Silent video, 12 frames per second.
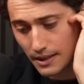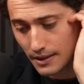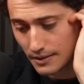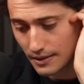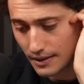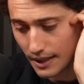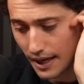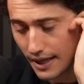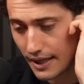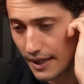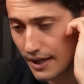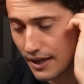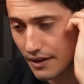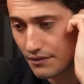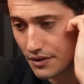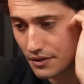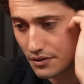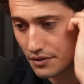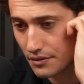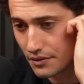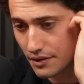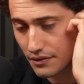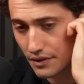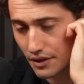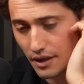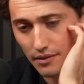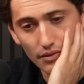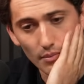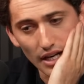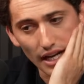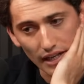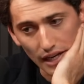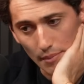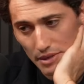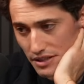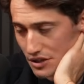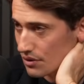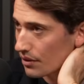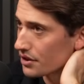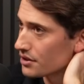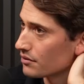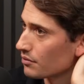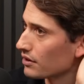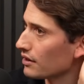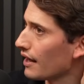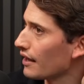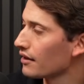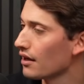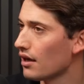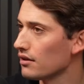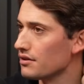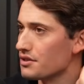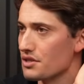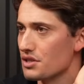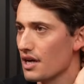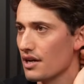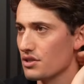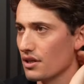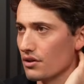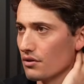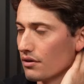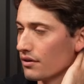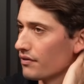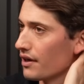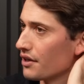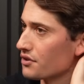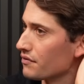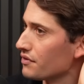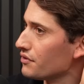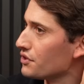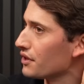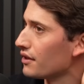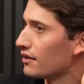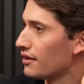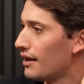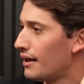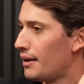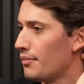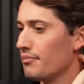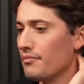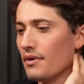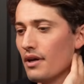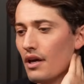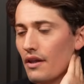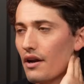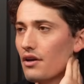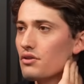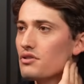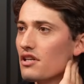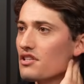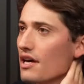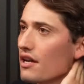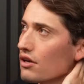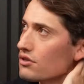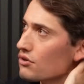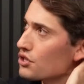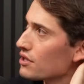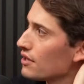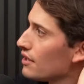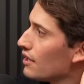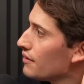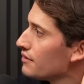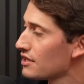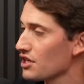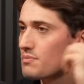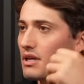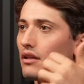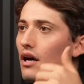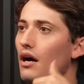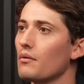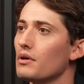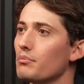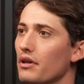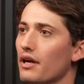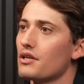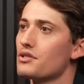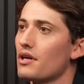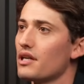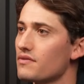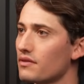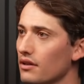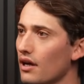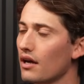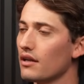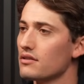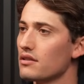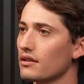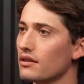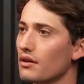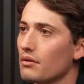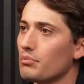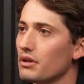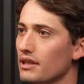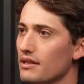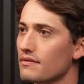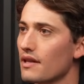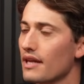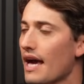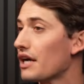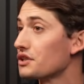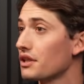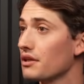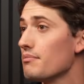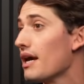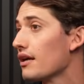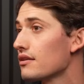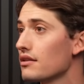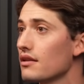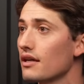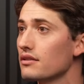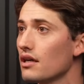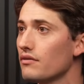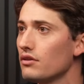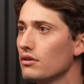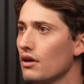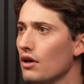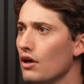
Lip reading: Look, I get it if you come from an economic situation where college is changing your financial future. It also tells me a lot when players transfer a lot. It's they don't believe that they actually could make it to the next level.